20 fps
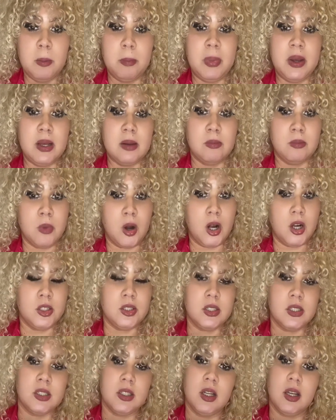But March
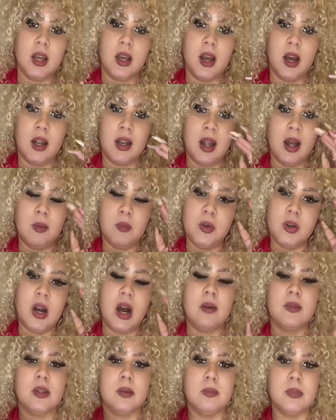is looking a lot more
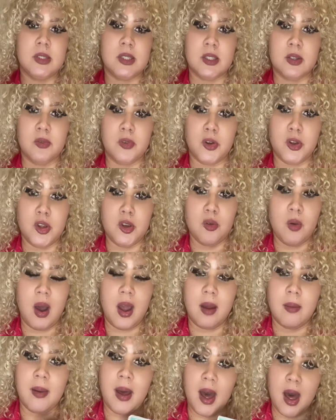optimistic for you. I
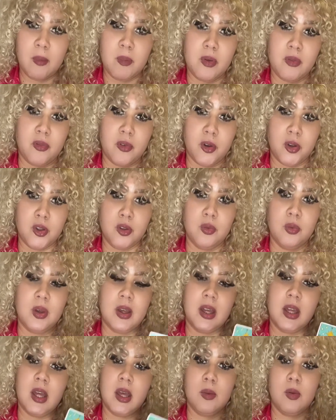am happy for you.
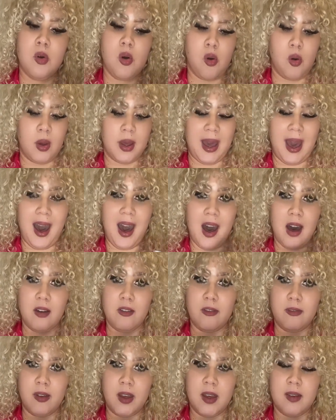Keep going. Have
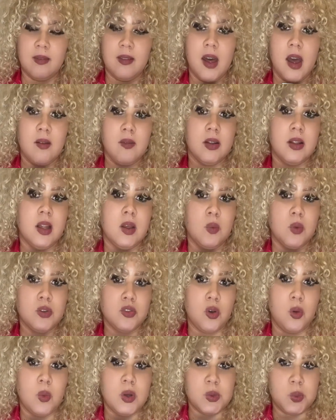faith. Everything was
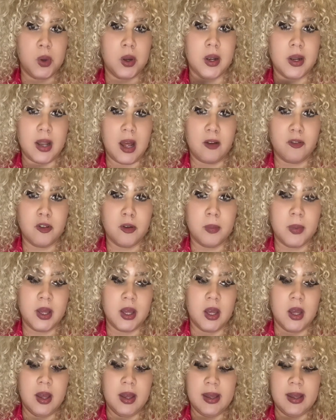always working out for me.